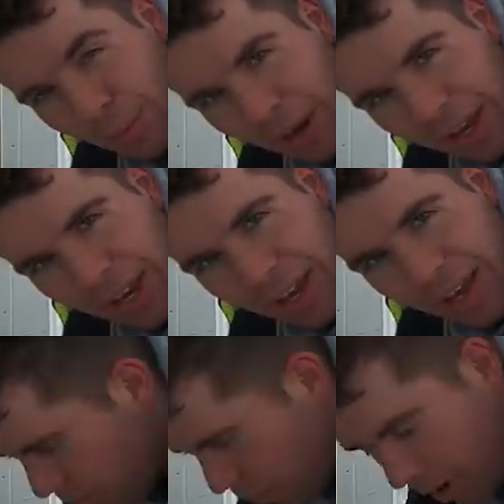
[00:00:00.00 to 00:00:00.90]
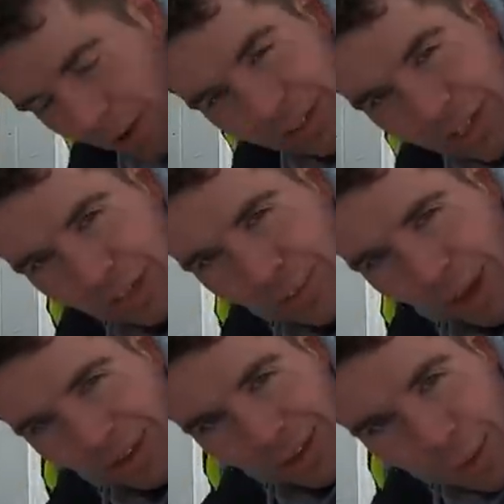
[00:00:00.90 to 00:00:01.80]
spring when all the snow's
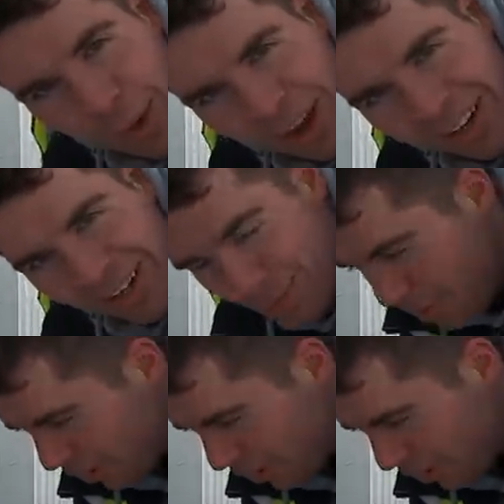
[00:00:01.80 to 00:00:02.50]
melting, you'll walk into the